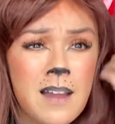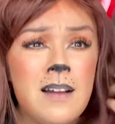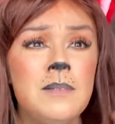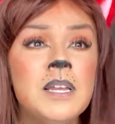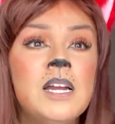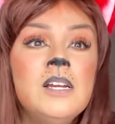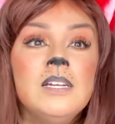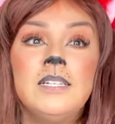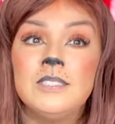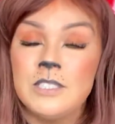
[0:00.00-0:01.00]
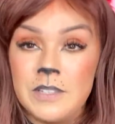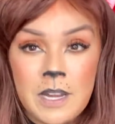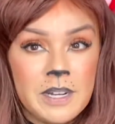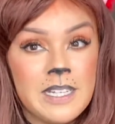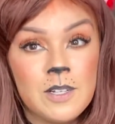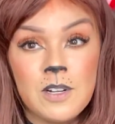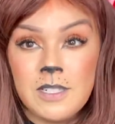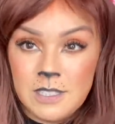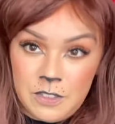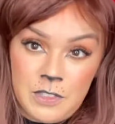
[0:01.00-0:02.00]
Um, so that way later
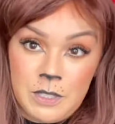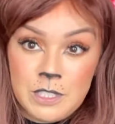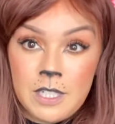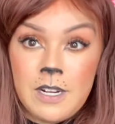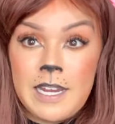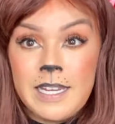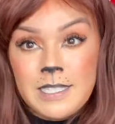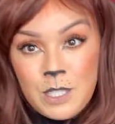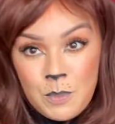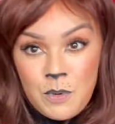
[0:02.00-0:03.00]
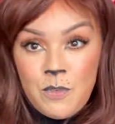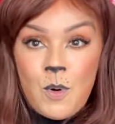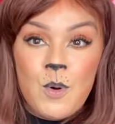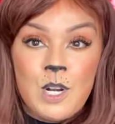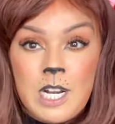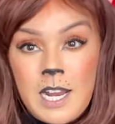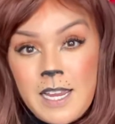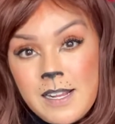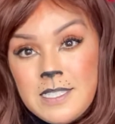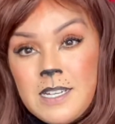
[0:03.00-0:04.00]
on in the future, I get to move forward and
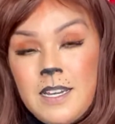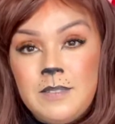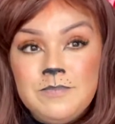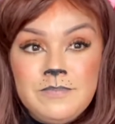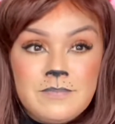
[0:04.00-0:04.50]
I get to